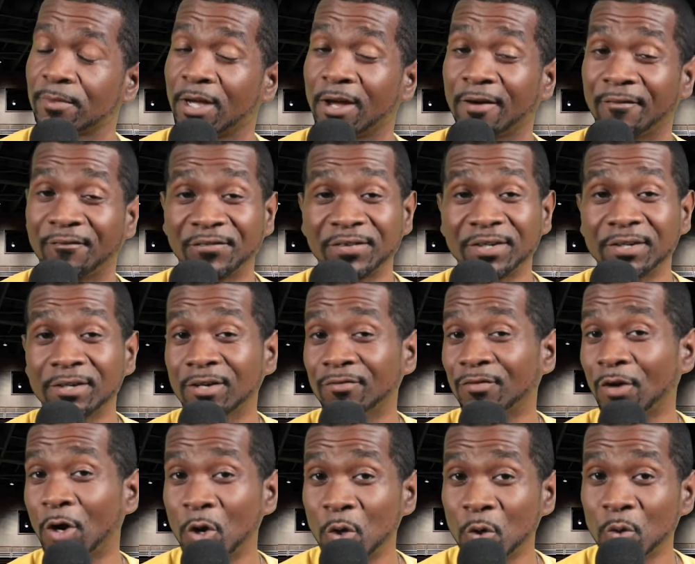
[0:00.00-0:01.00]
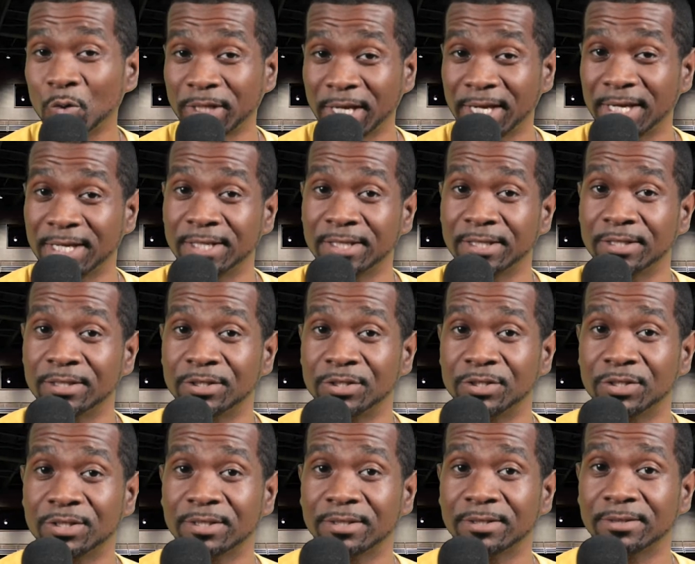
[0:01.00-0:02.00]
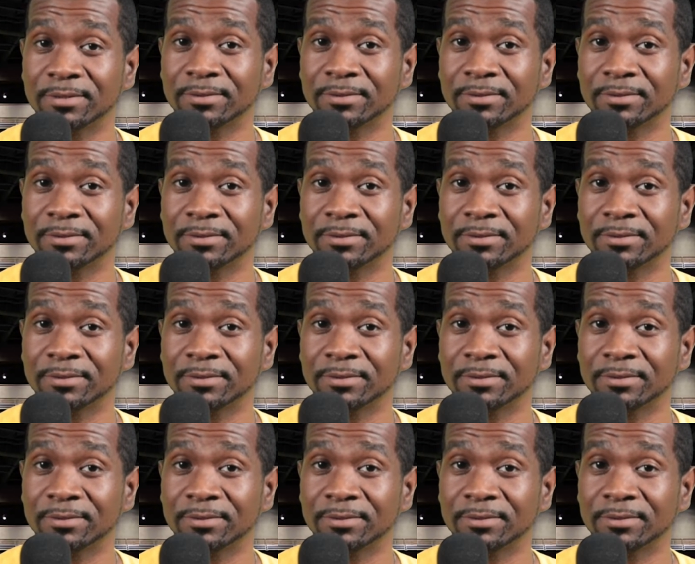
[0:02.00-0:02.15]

a fear of old age,